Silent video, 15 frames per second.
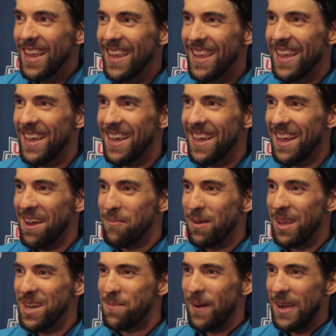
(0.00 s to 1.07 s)
yeah, I
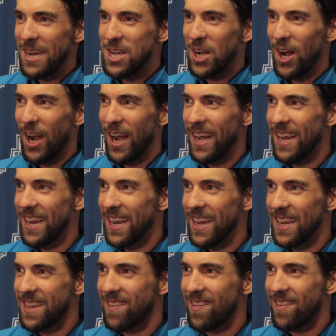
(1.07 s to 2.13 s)
mean by training,
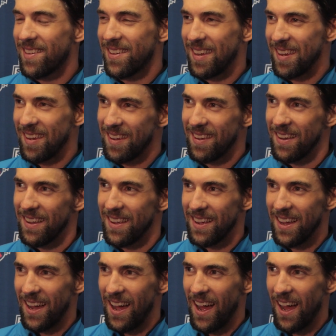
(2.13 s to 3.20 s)
it's
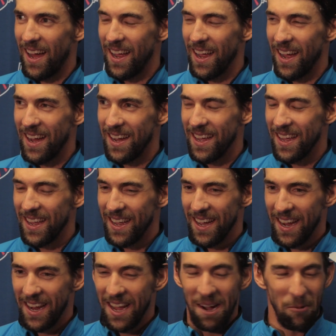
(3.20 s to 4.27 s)
I,
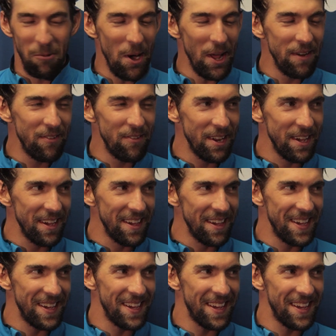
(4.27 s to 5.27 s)
I I got wet every day.